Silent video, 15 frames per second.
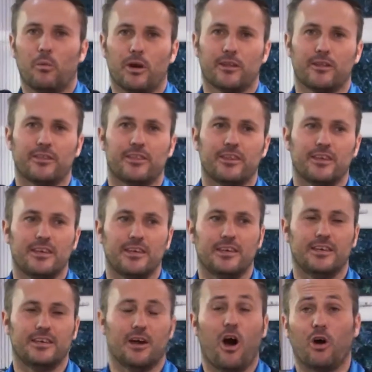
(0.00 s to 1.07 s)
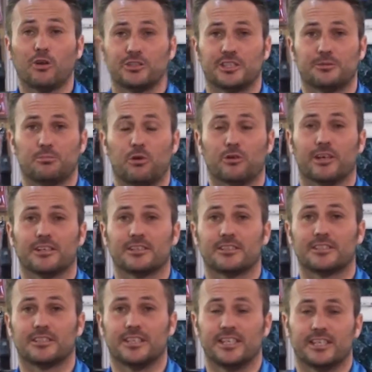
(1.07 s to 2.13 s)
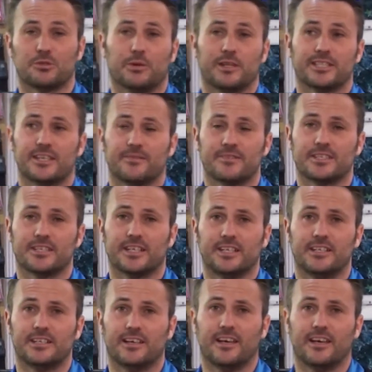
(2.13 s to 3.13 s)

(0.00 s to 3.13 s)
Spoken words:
one of the hottest products in 2017,